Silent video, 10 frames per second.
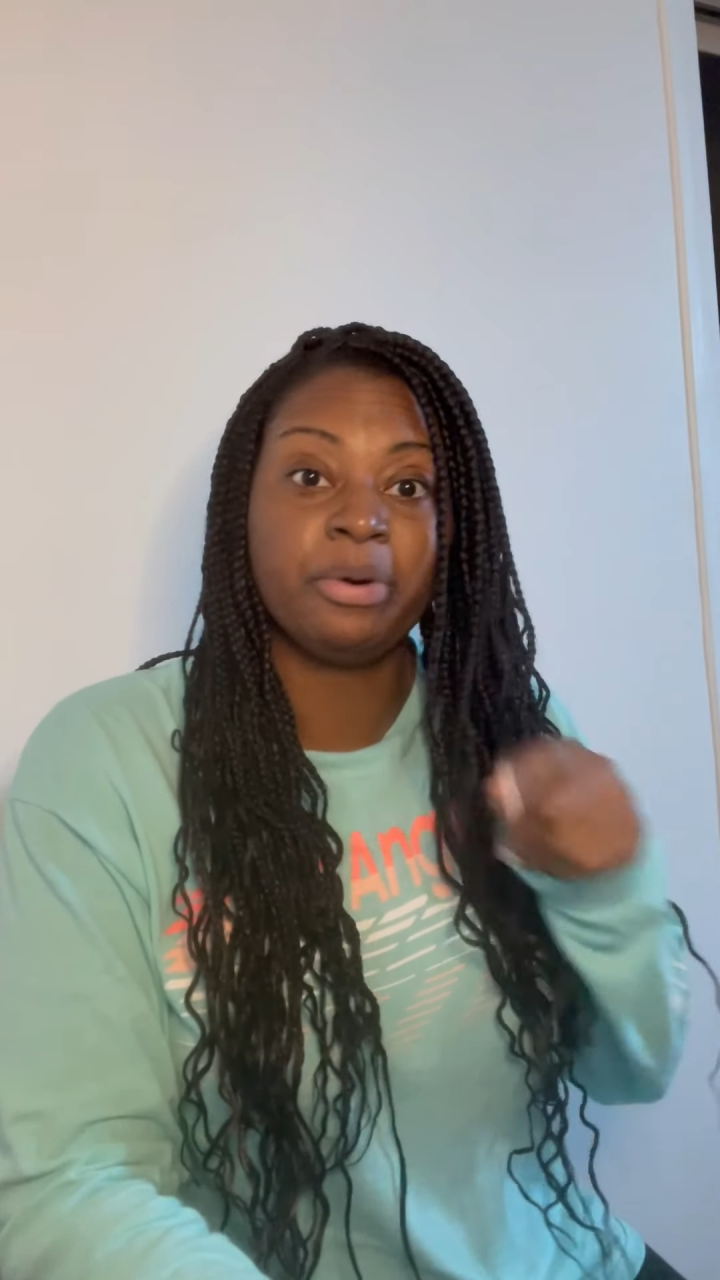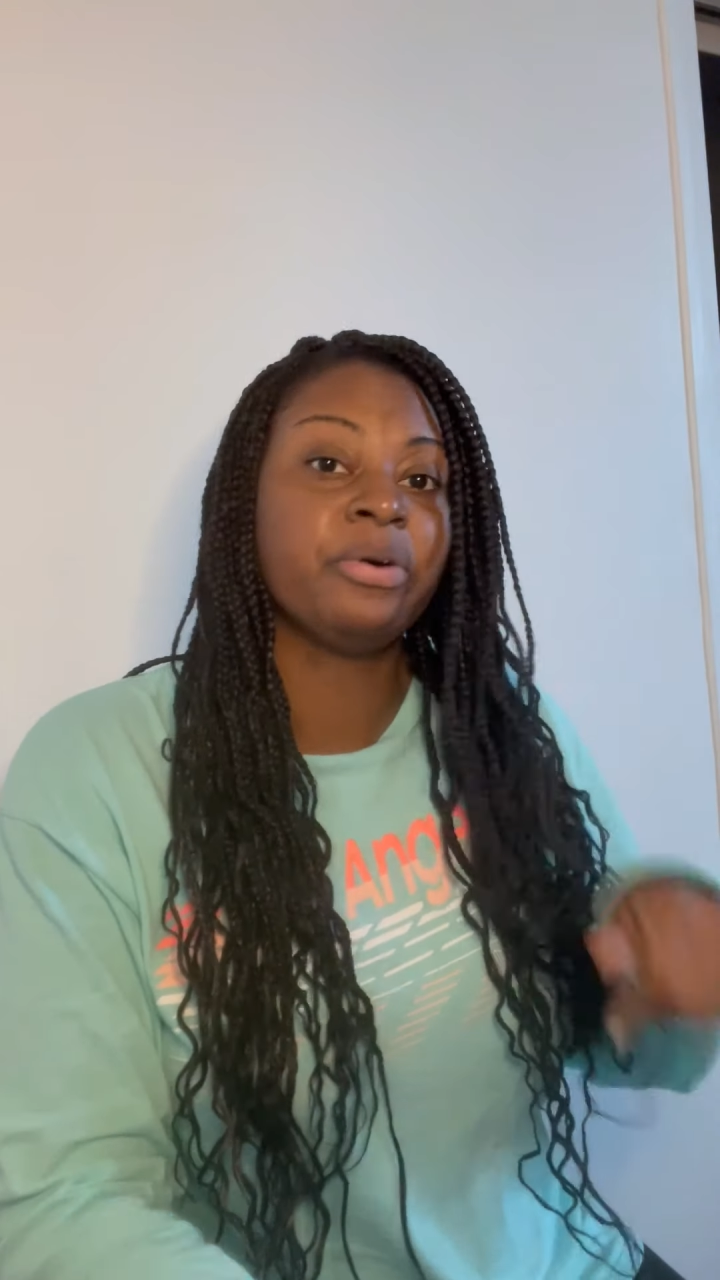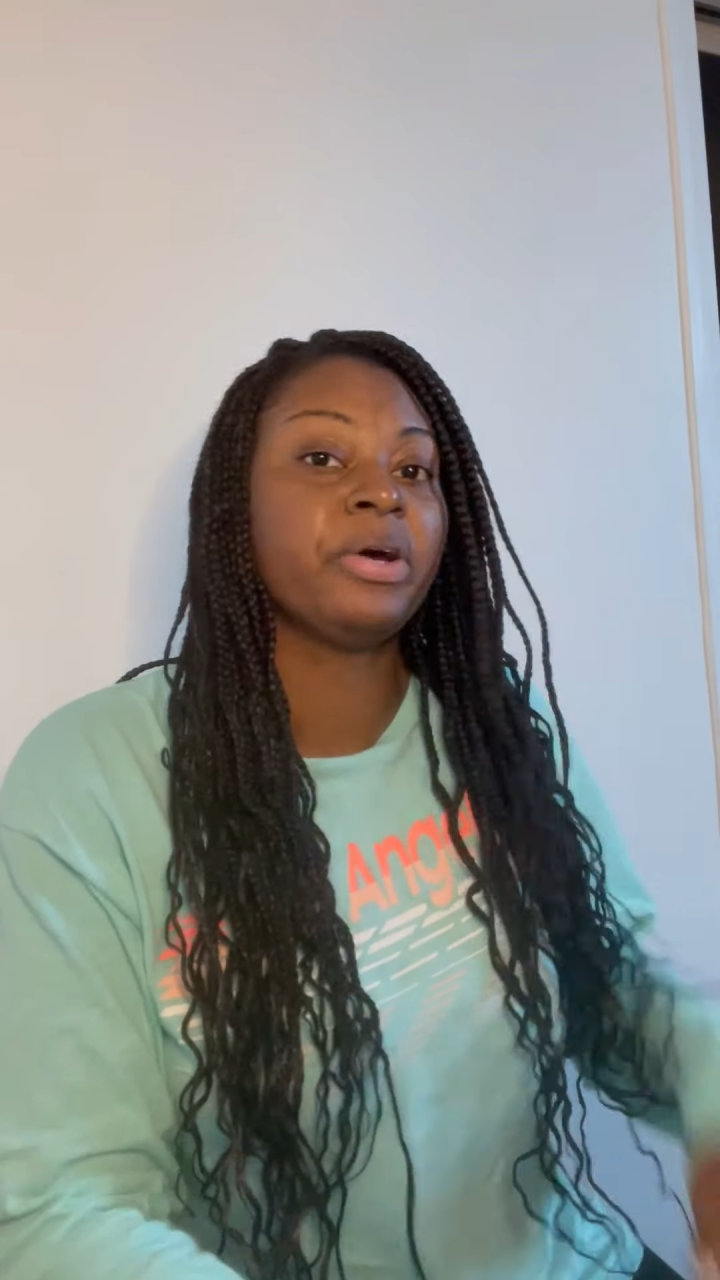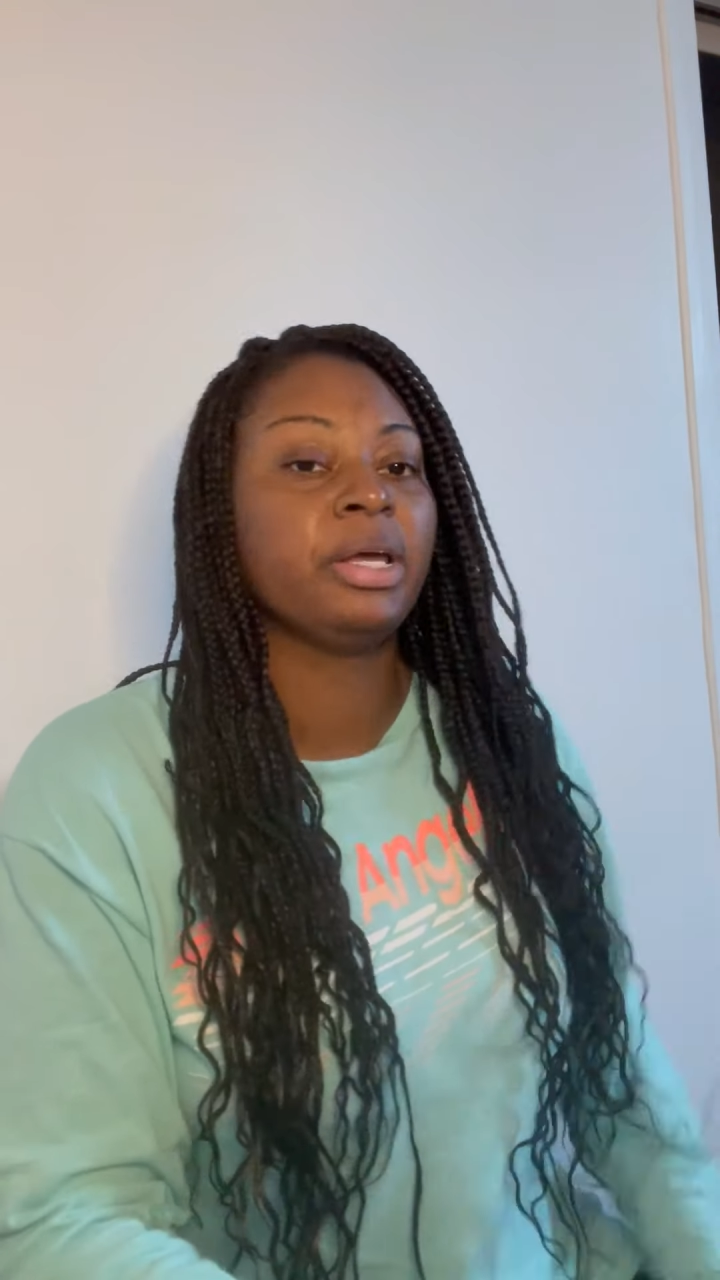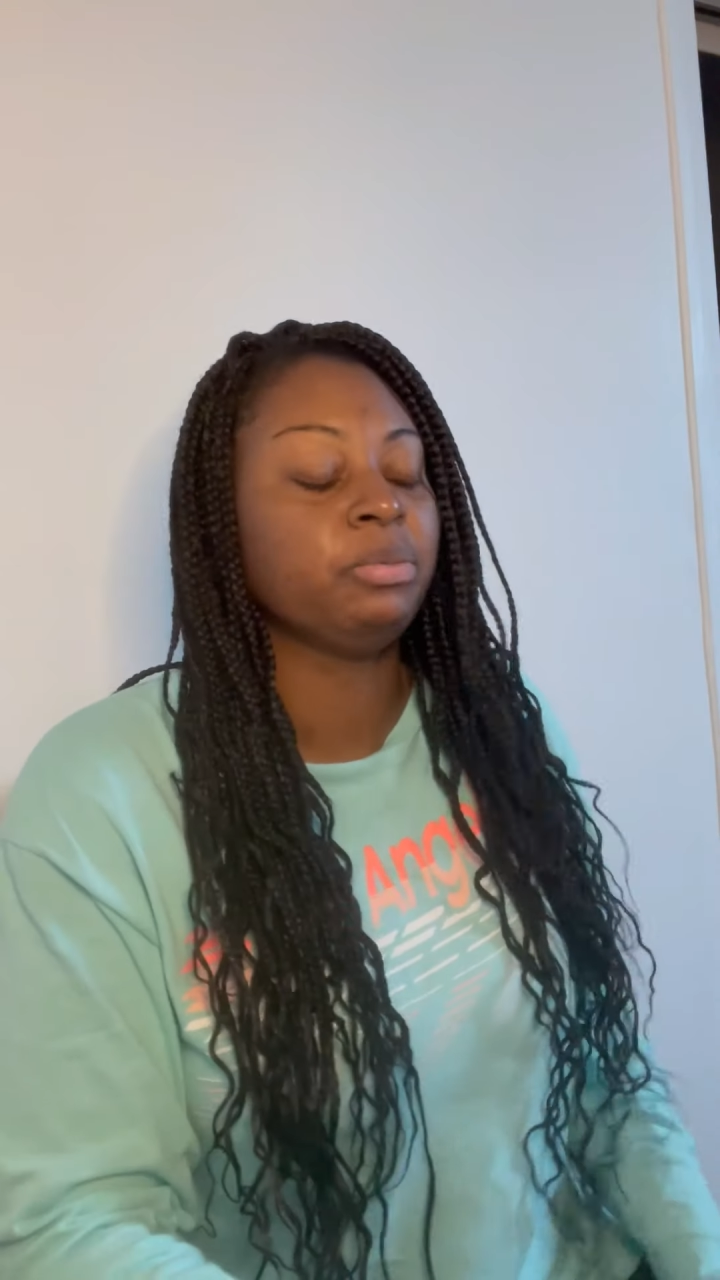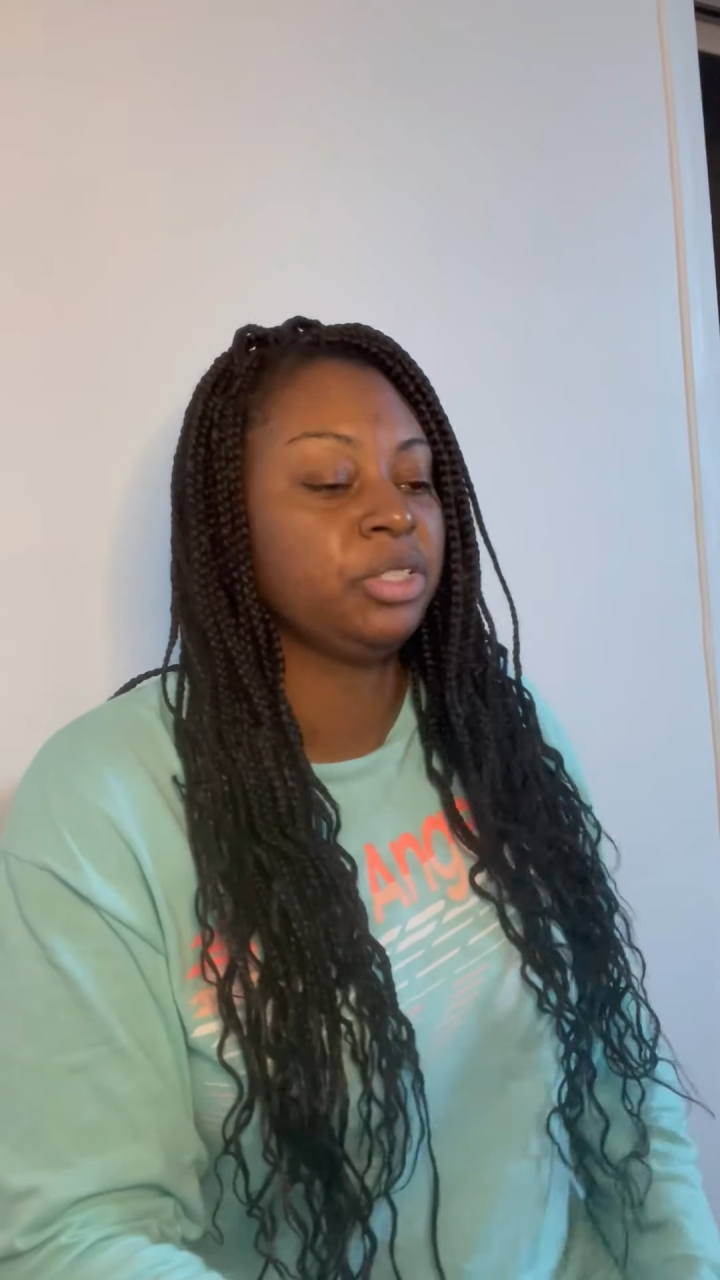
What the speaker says: program,